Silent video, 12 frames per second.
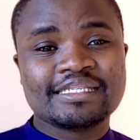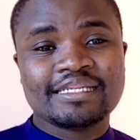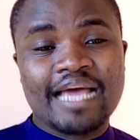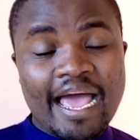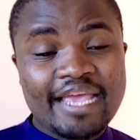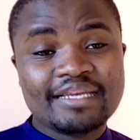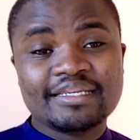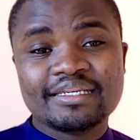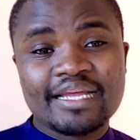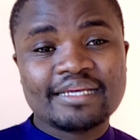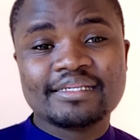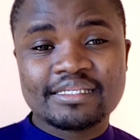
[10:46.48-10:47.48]
I
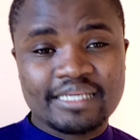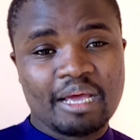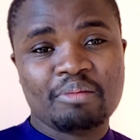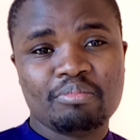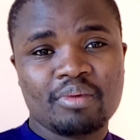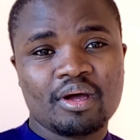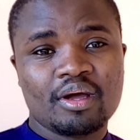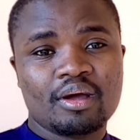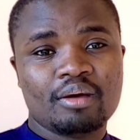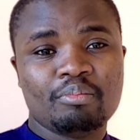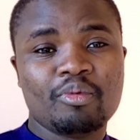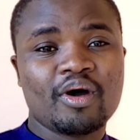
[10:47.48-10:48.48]
needed STEM
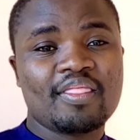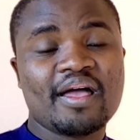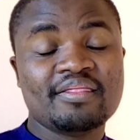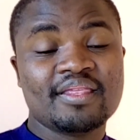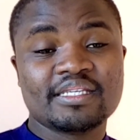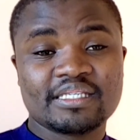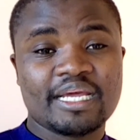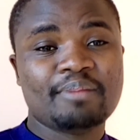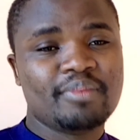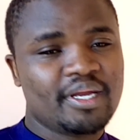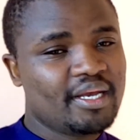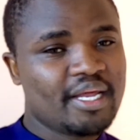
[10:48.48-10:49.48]
more than the STEM
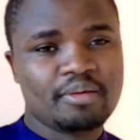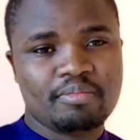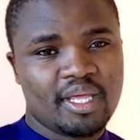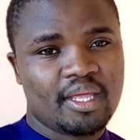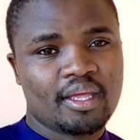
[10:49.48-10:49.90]
needed me.